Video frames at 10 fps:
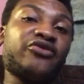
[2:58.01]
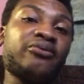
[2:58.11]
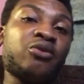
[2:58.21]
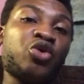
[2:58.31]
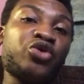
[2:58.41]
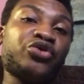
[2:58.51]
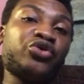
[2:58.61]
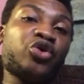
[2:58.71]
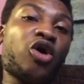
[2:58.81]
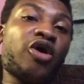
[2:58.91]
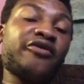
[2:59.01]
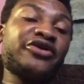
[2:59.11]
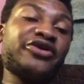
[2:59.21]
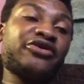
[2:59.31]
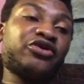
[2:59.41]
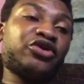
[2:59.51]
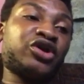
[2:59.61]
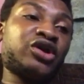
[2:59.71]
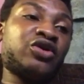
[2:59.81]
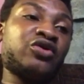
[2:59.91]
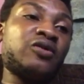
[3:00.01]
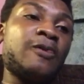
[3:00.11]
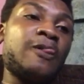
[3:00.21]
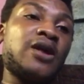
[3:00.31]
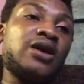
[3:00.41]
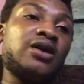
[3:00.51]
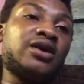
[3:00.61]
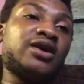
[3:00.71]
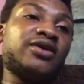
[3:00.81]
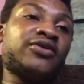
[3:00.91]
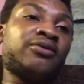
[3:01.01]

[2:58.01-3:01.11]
more to harvest, you know, because the